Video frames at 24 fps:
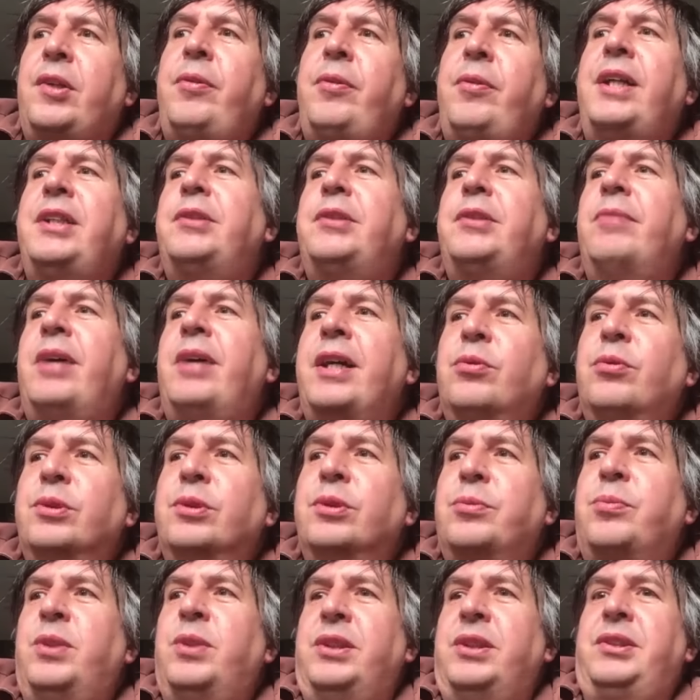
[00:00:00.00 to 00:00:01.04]
Creation
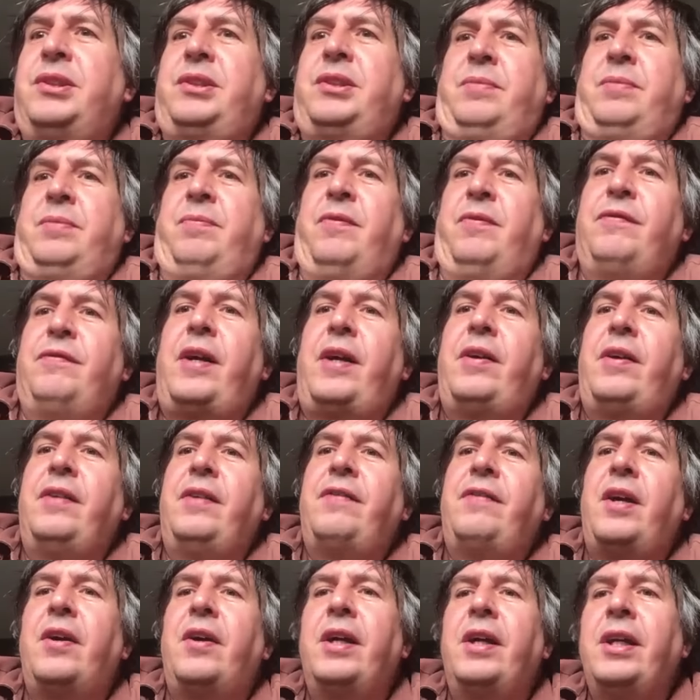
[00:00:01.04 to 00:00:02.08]
Records was very,
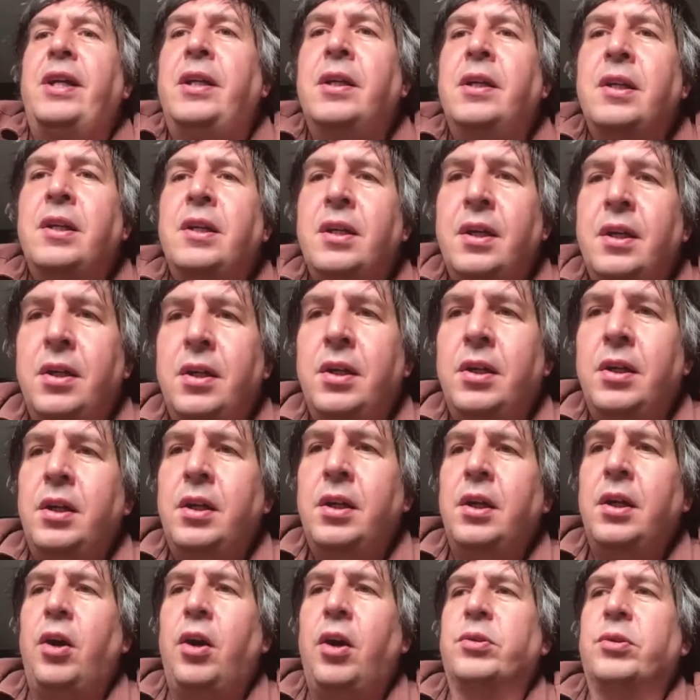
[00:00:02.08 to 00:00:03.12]
very
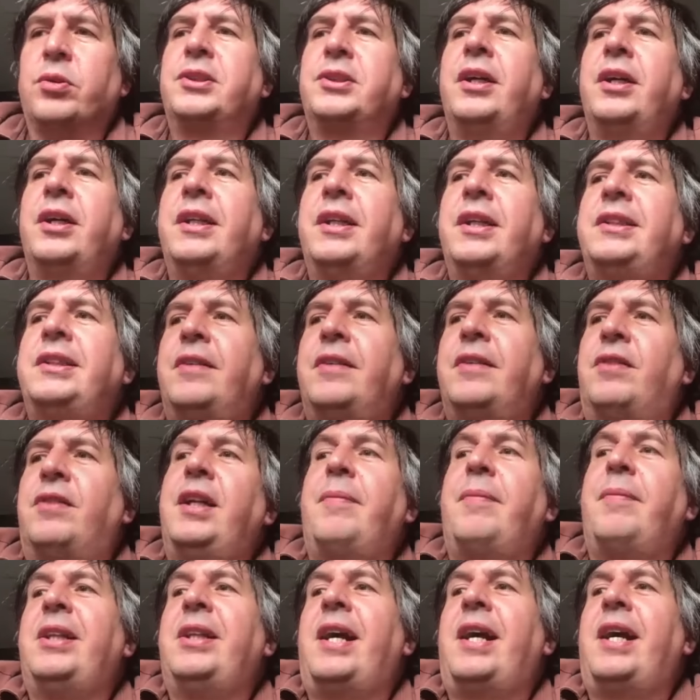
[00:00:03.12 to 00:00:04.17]
alternative, really.
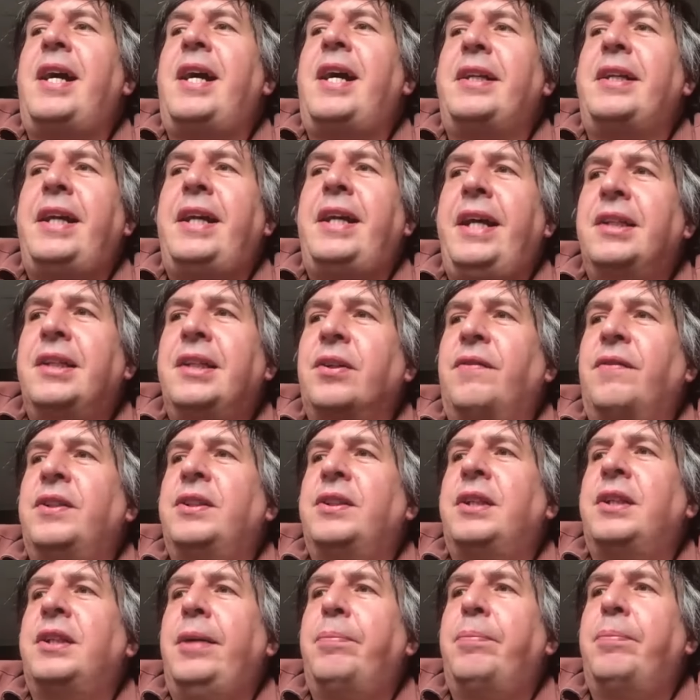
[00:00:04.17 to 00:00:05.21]
I mean, they had hits,
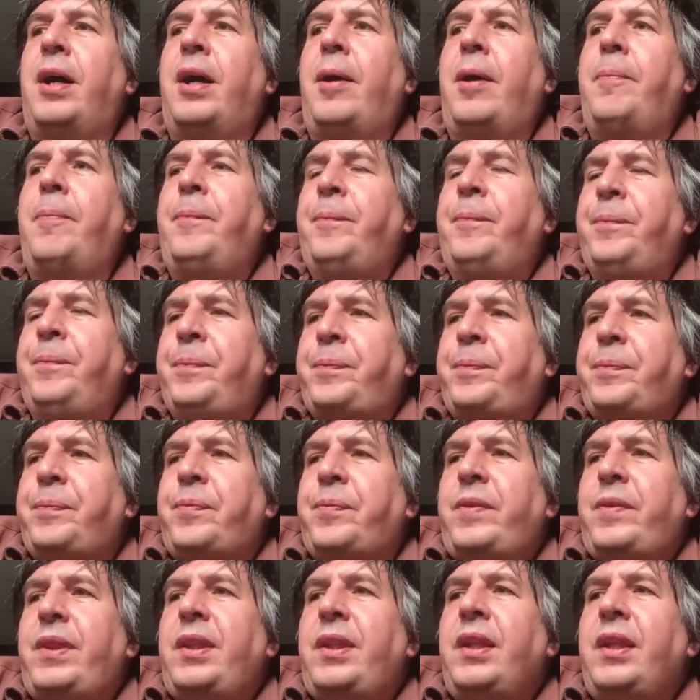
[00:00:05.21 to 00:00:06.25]
obviously, but
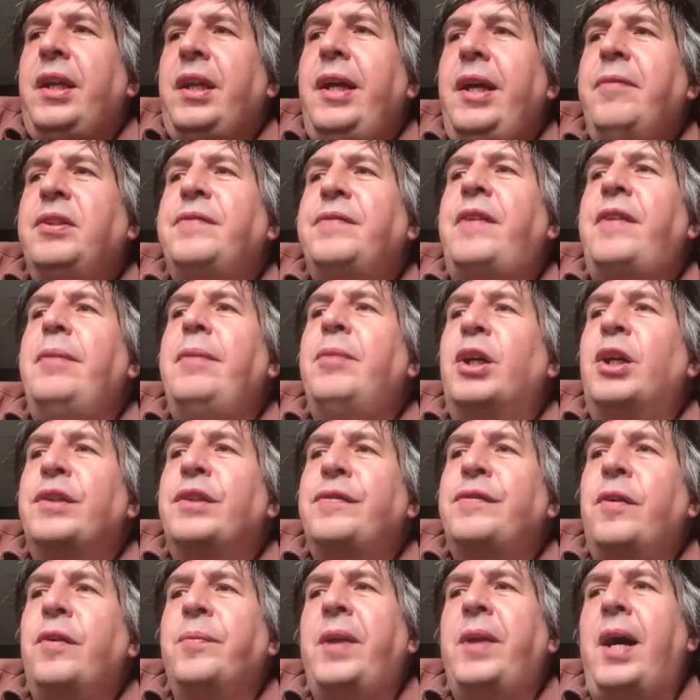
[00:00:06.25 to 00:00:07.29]
it was very much
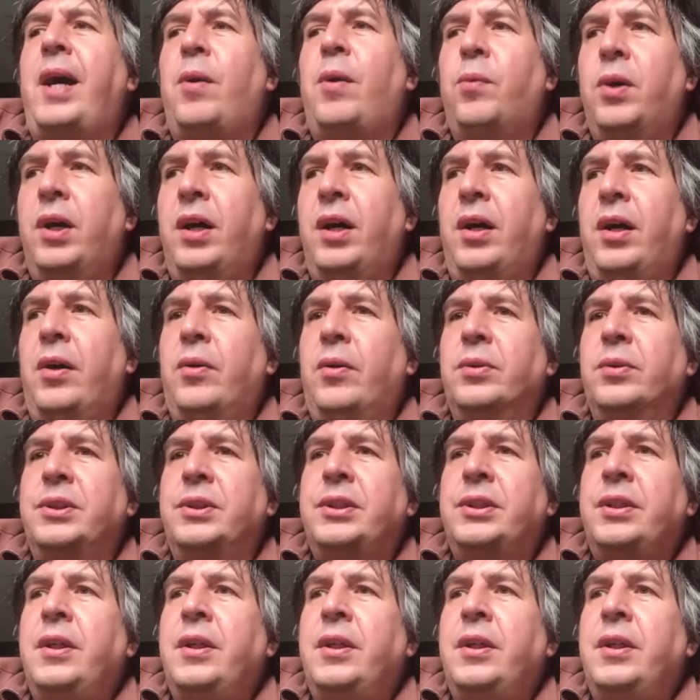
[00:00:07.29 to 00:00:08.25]
from that world.